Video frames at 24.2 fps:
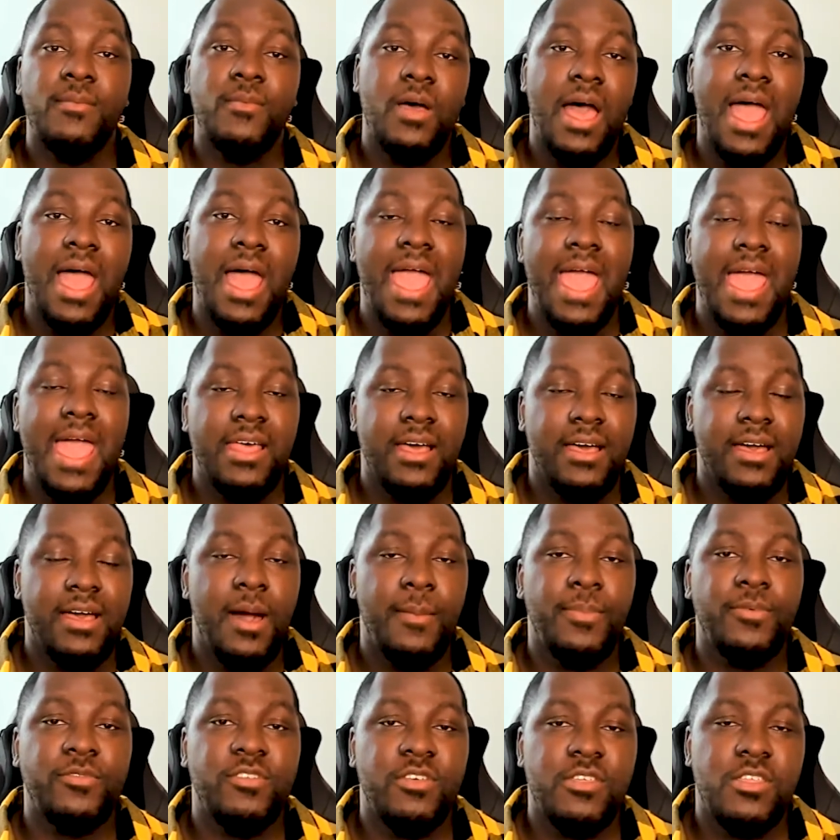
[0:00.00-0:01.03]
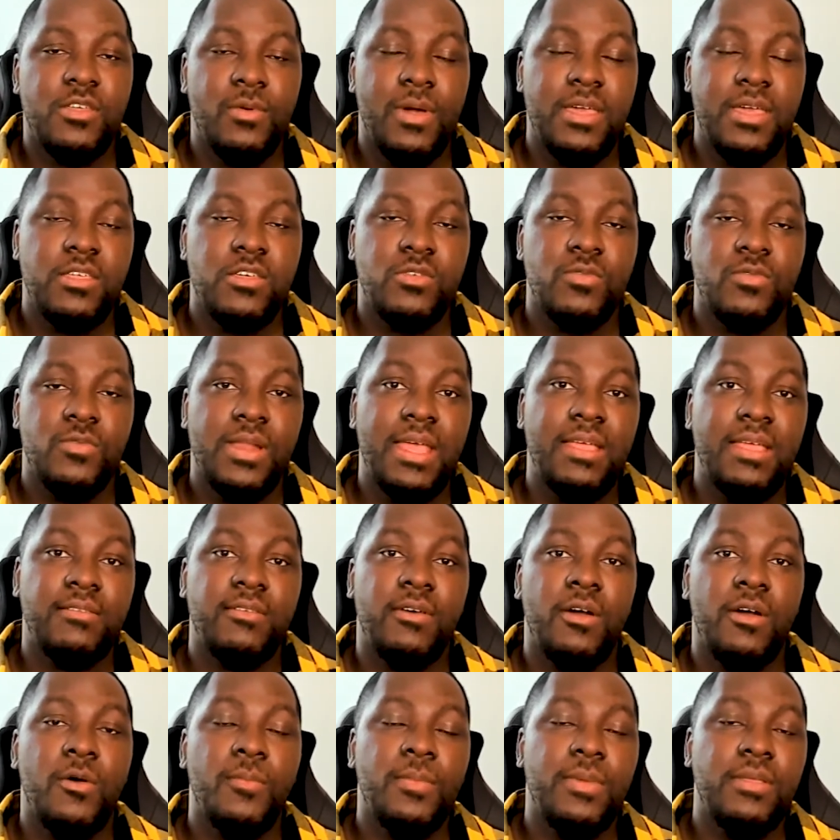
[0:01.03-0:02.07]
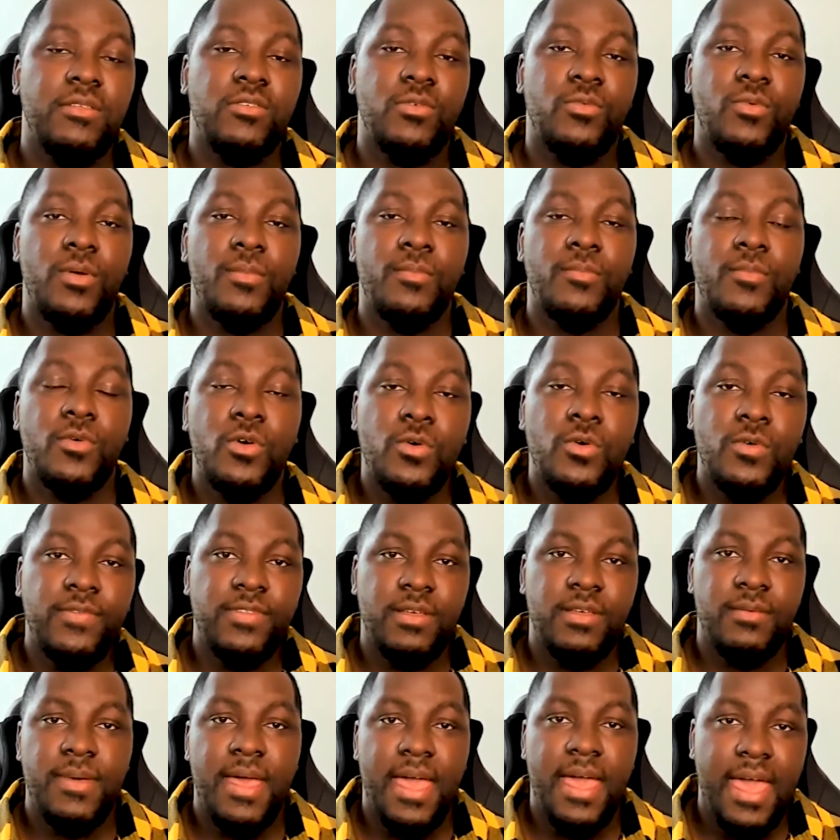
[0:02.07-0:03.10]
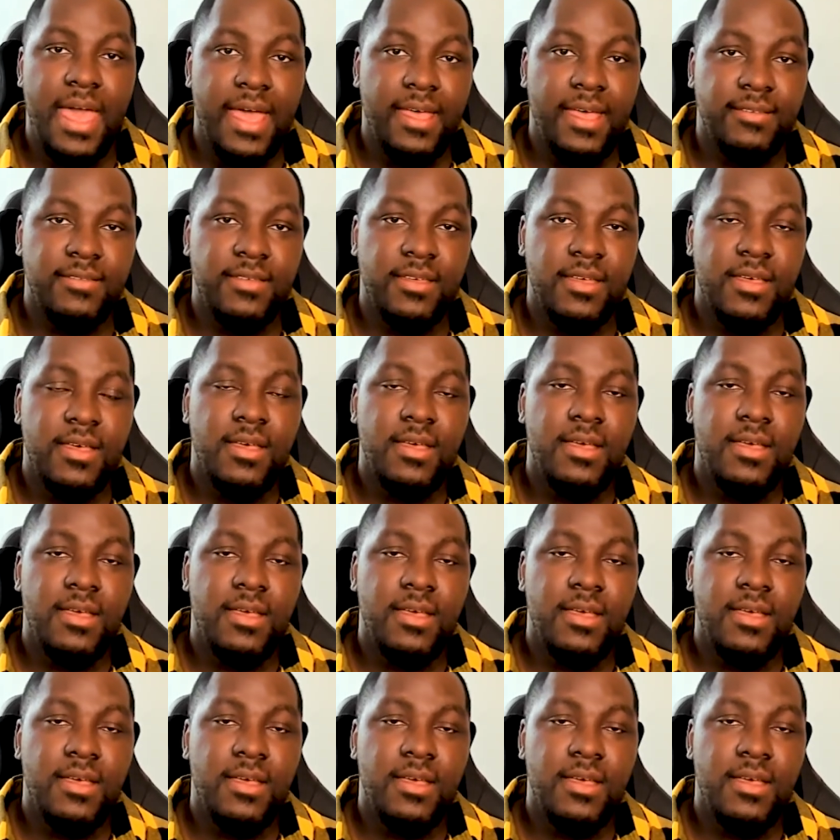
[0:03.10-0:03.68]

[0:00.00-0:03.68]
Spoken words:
I had a couple situations where they told me to remove the mask